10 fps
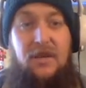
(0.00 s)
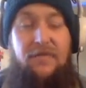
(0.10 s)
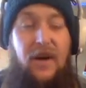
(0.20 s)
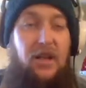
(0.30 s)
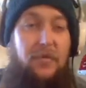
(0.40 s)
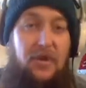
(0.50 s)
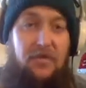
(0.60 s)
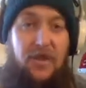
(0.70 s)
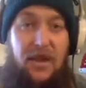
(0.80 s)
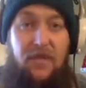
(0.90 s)
Follow me over
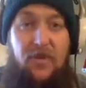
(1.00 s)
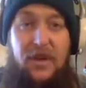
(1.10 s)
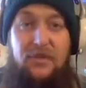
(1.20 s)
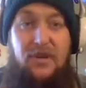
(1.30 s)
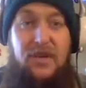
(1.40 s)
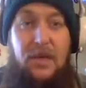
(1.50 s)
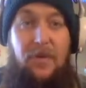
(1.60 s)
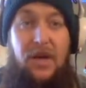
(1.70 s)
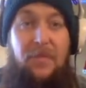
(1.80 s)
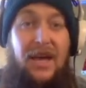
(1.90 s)
there if you guys want to keep
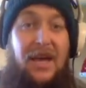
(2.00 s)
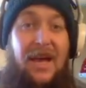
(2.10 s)
up.